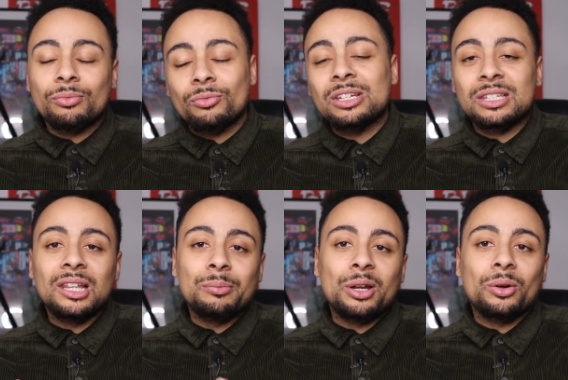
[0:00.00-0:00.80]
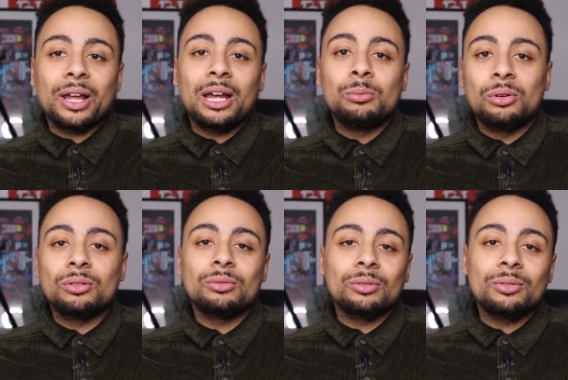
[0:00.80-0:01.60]
Recently they've been okay,
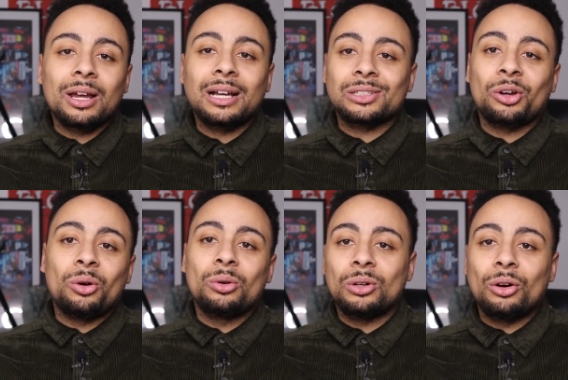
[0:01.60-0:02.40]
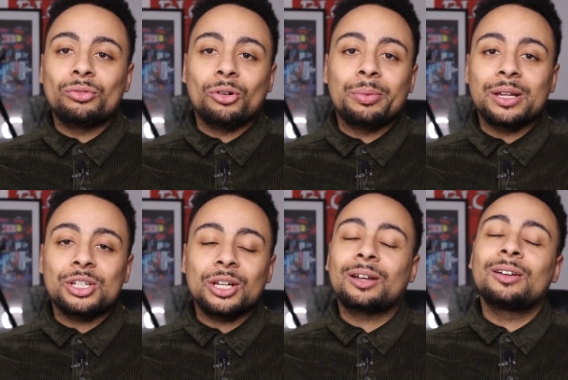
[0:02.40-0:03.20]
but as a whole, overall
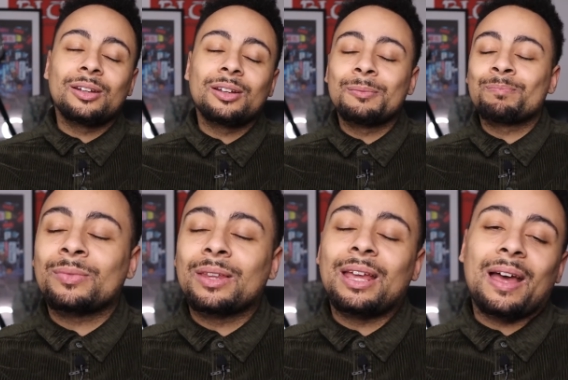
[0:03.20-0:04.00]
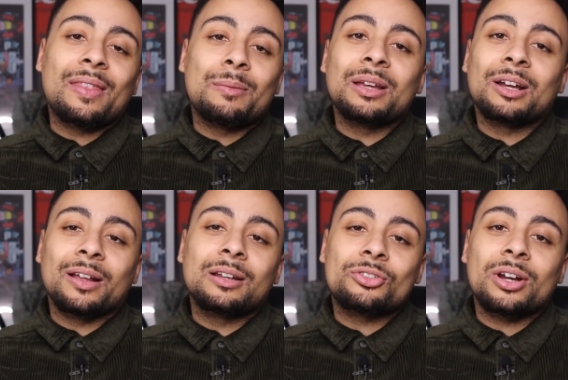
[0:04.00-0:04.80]
picture, yeah, they've been kind of